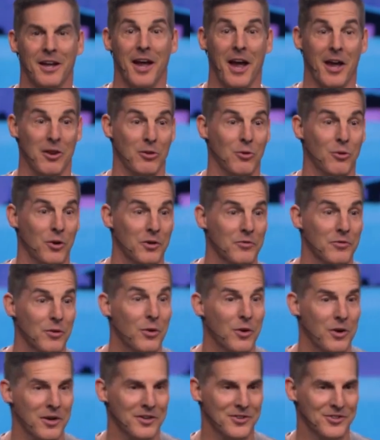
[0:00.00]
and Lord of
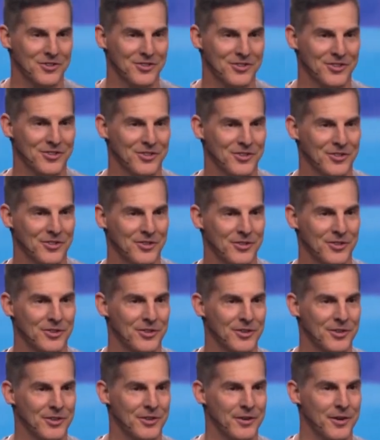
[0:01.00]
Lords.
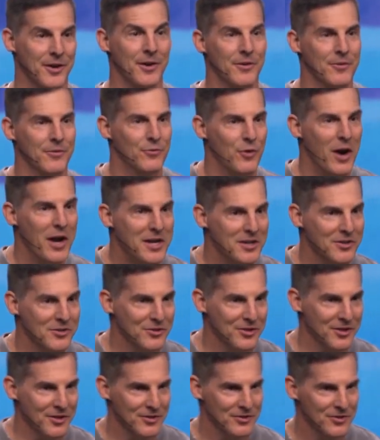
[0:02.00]

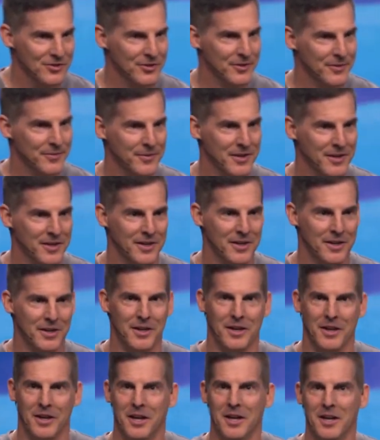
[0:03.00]
Frankincense,
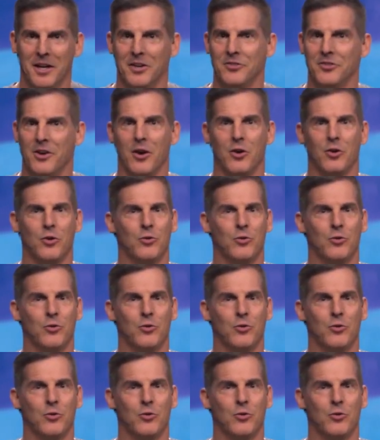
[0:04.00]
he is our